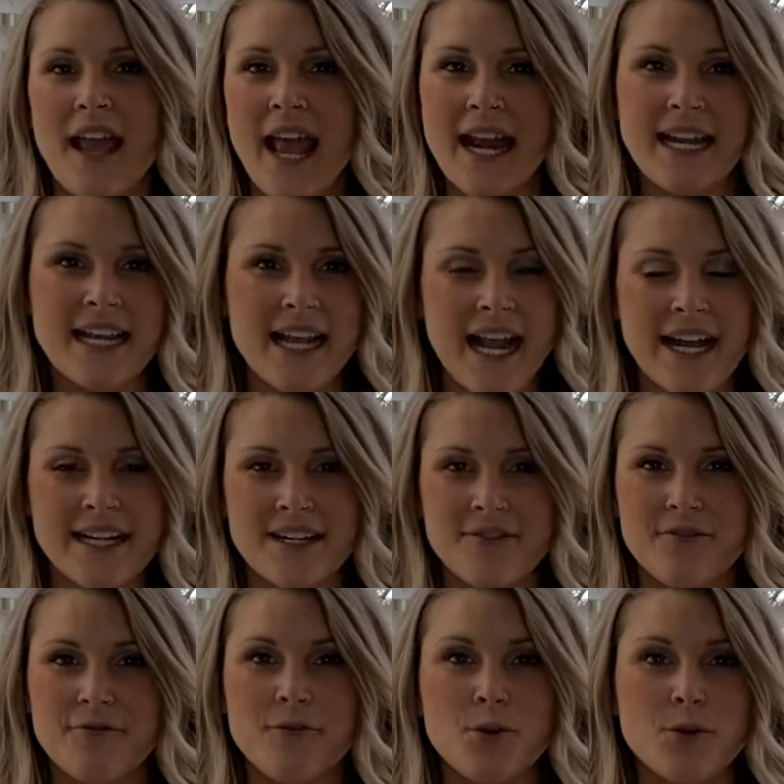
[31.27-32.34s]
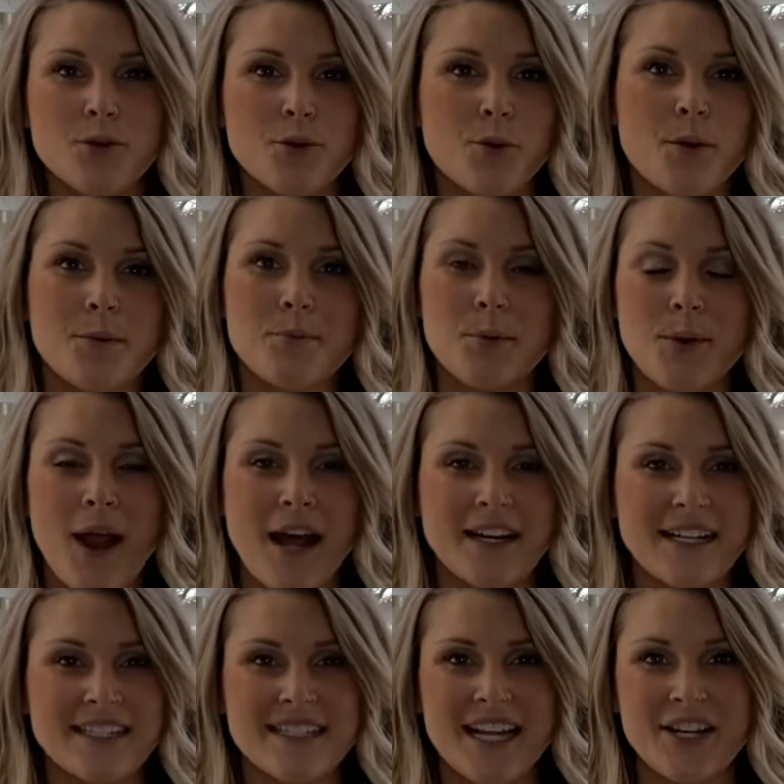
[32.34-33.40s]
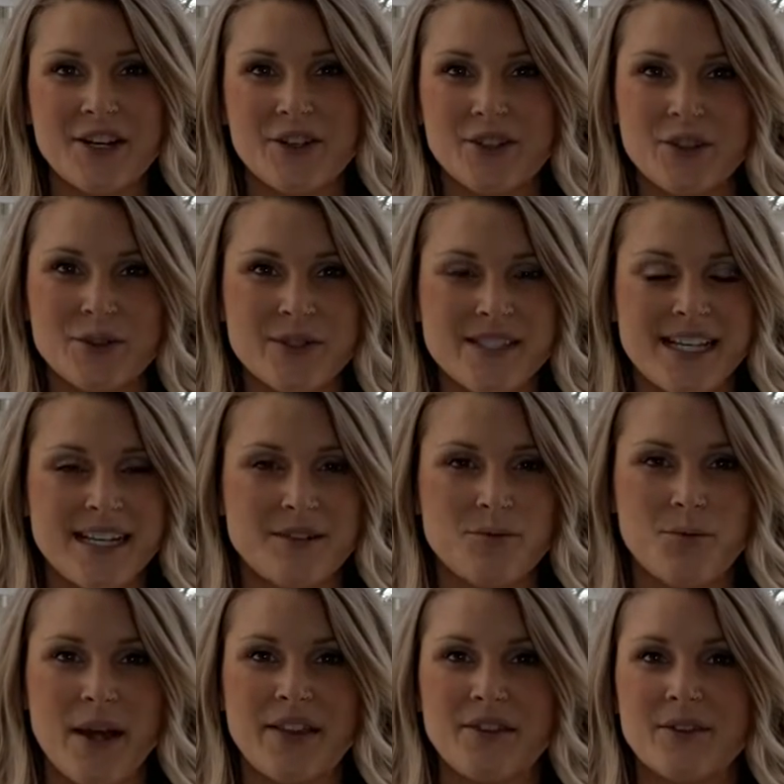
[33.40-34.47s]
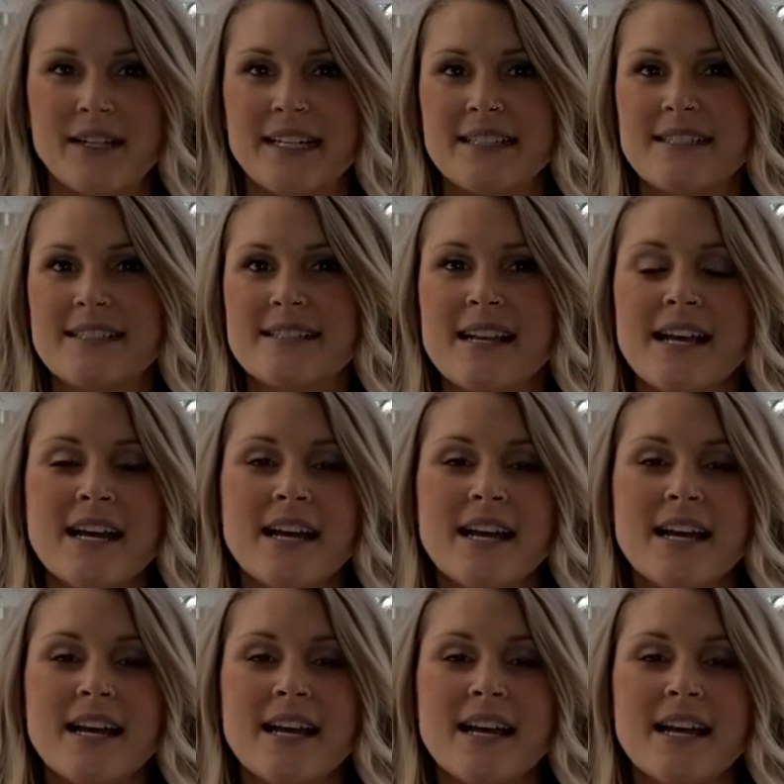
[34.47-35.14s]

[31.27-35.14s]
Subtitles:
any kind of food or product that you're using, whether it's